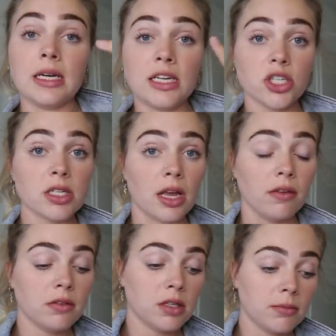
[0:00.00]
Nate just
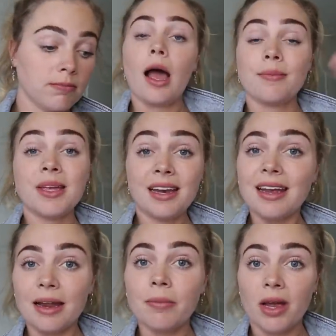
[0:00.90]
left. I'm gonna
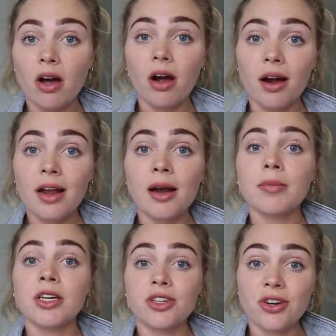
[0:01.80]
get in my car and
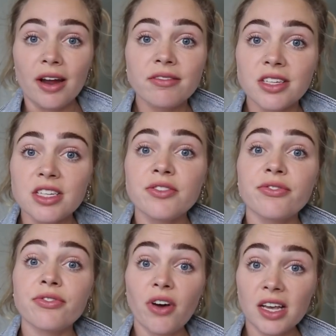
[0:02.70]
I'm gonna drive to this
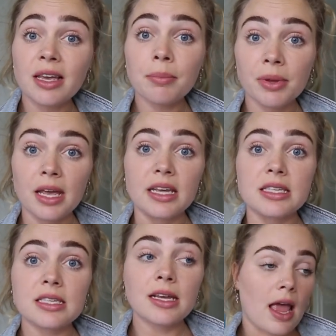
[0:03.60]

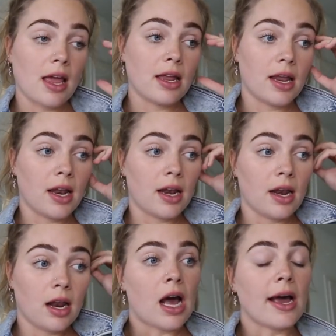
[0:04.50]
place.
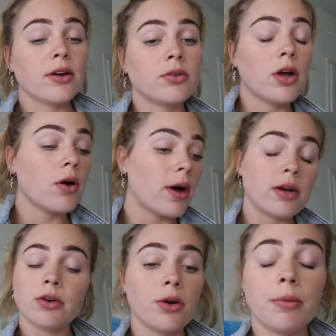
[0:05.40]
And I don't know, I
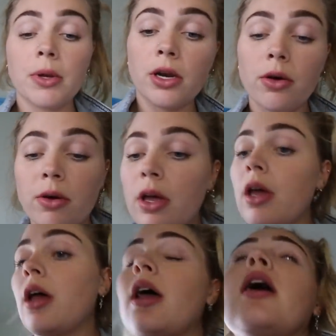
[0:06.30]
don't know what I'm gonna
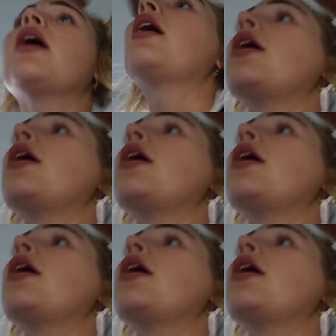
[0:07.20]
do.